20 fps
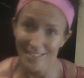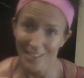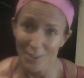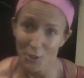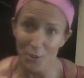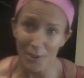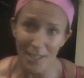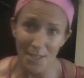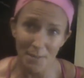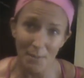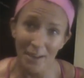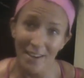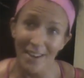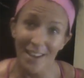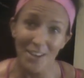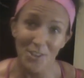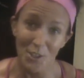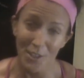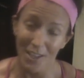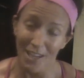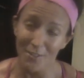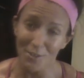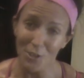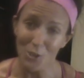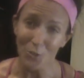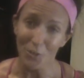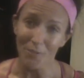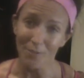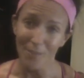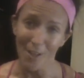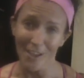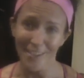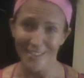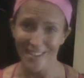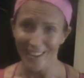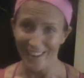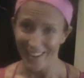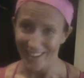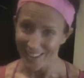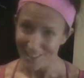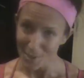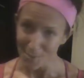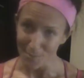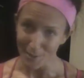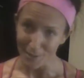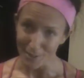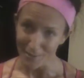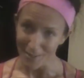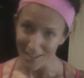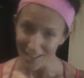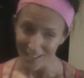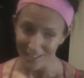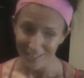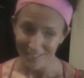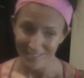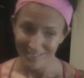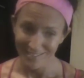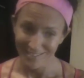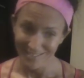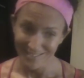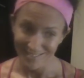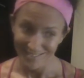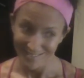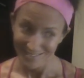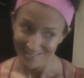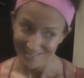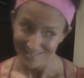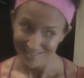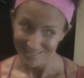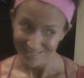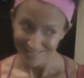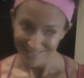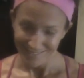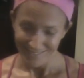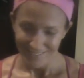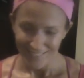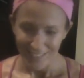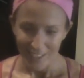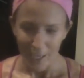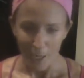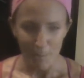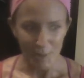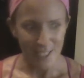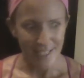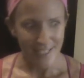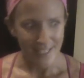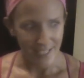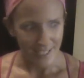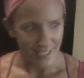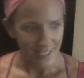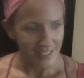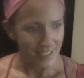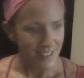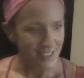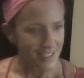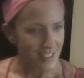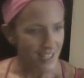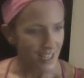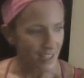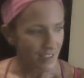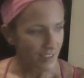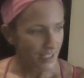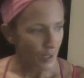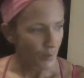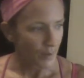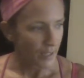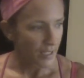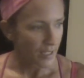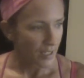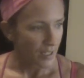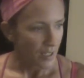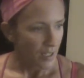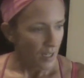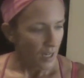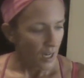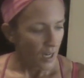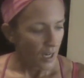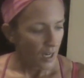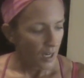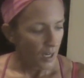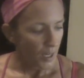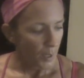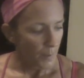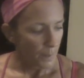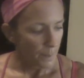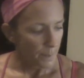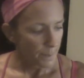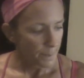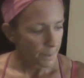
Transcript: you guys might actually have a short vlog today. Can you believe that? I'm excited that it's the holiday week. Um,